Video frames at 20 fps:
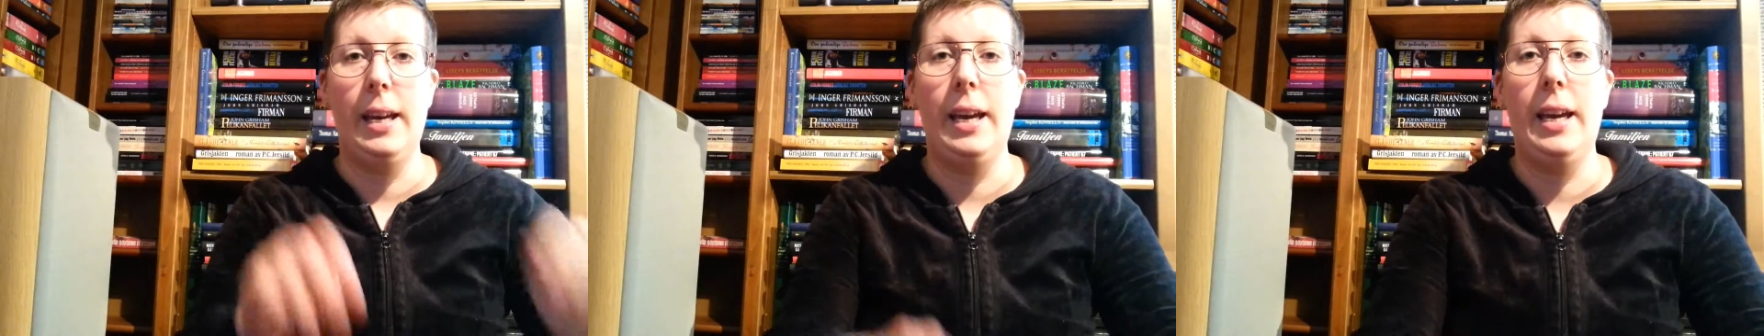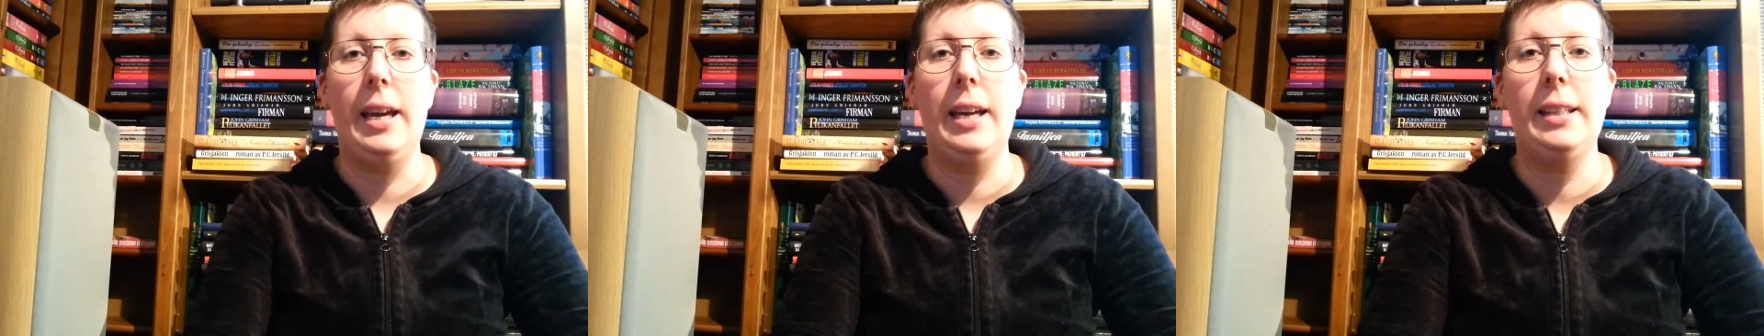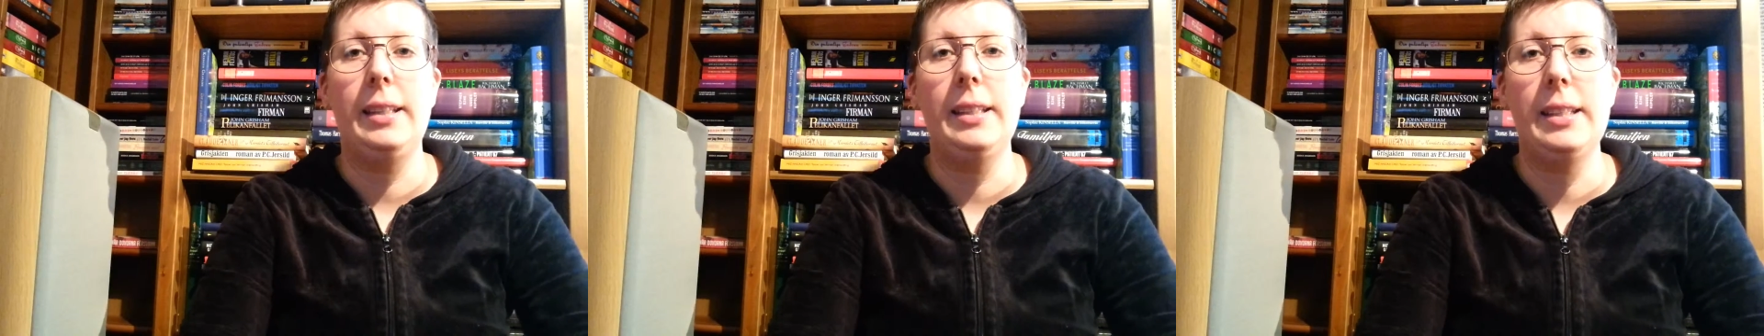
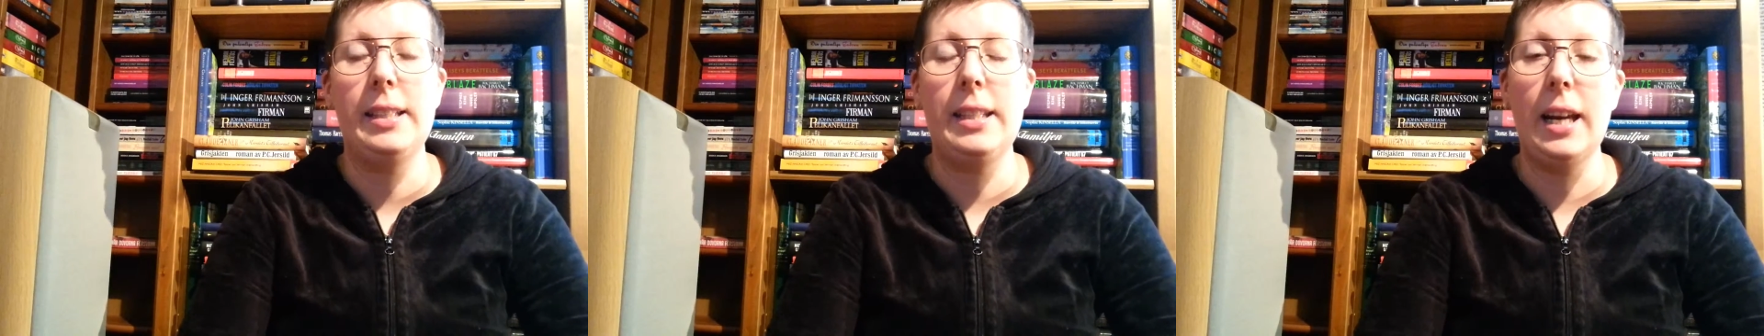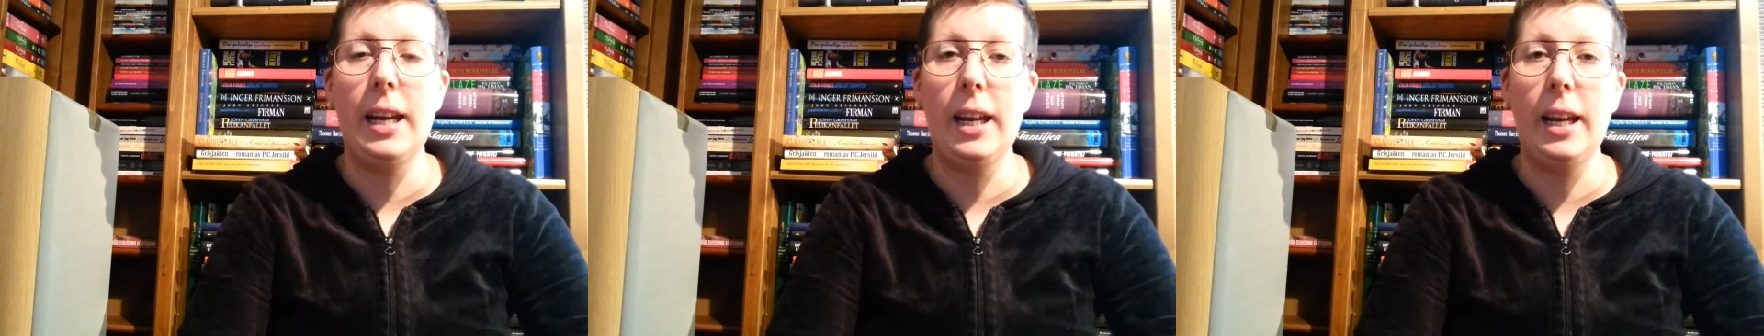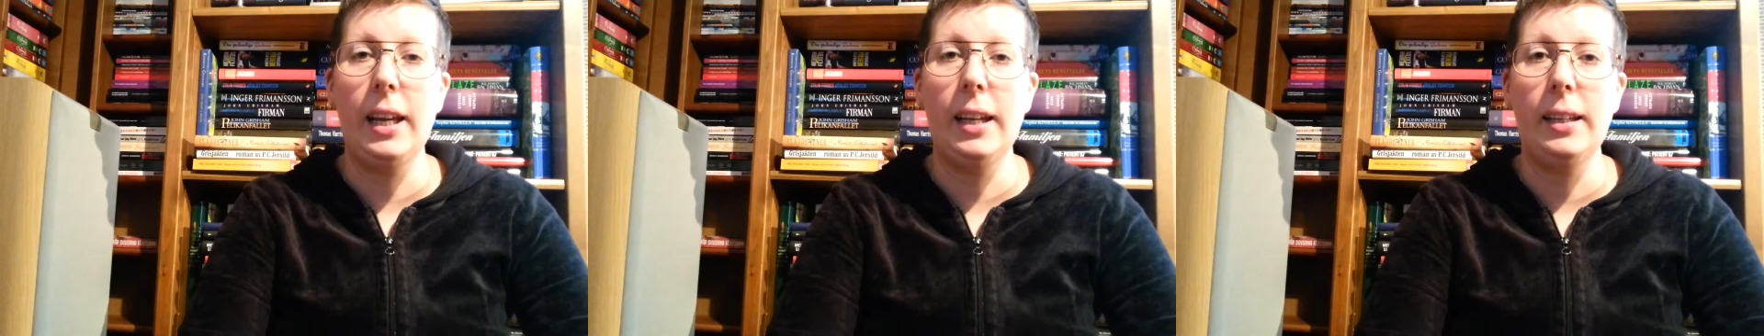it's
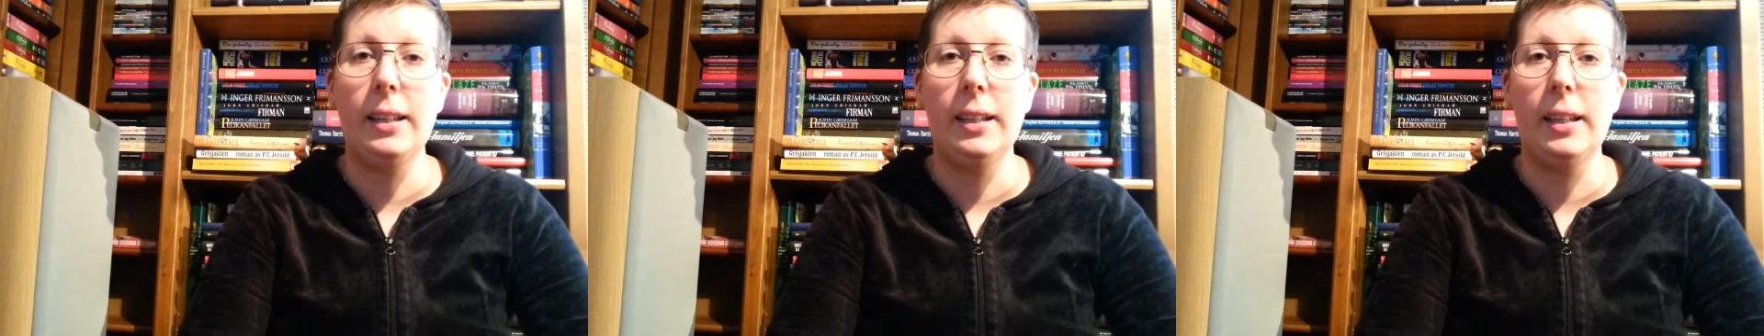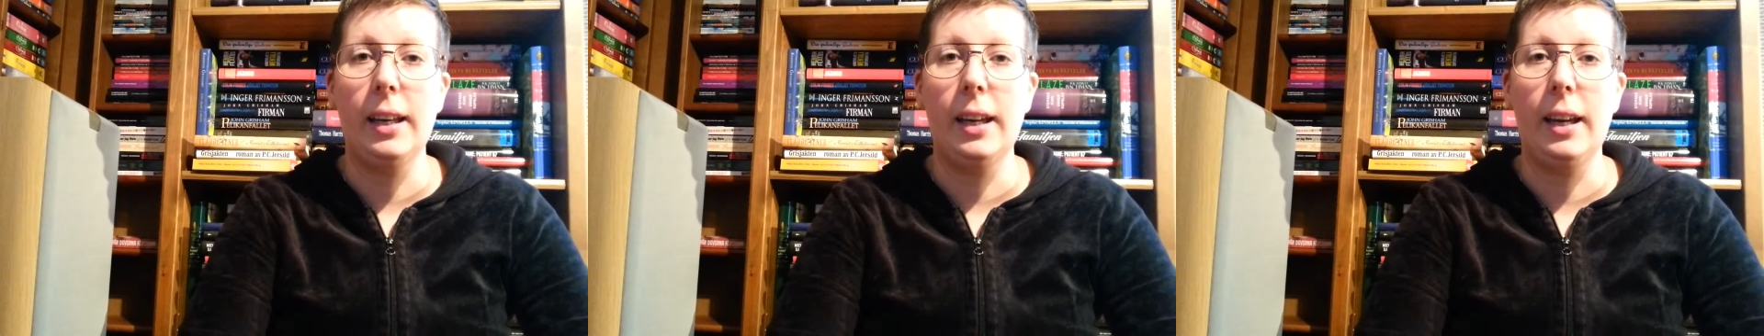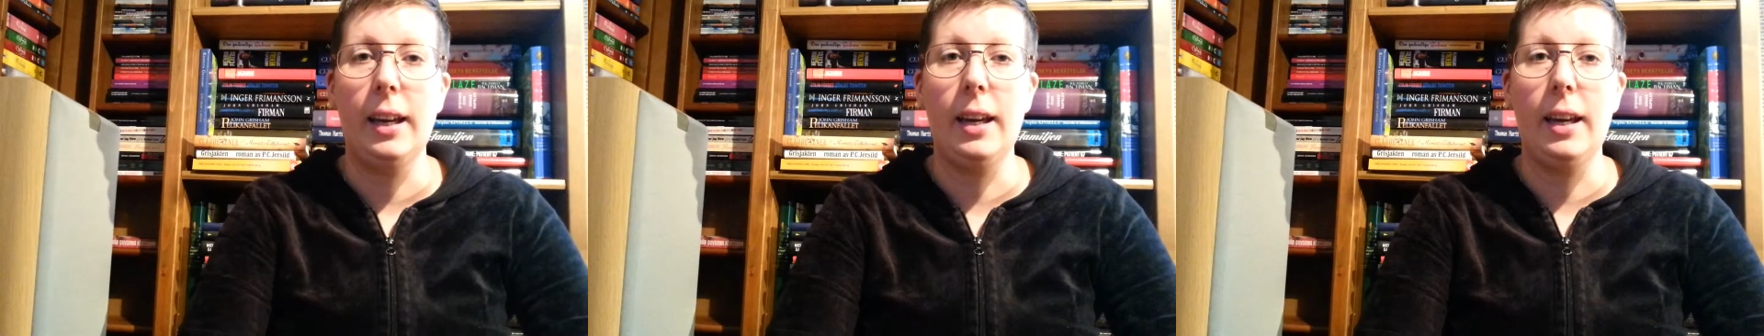Jenny.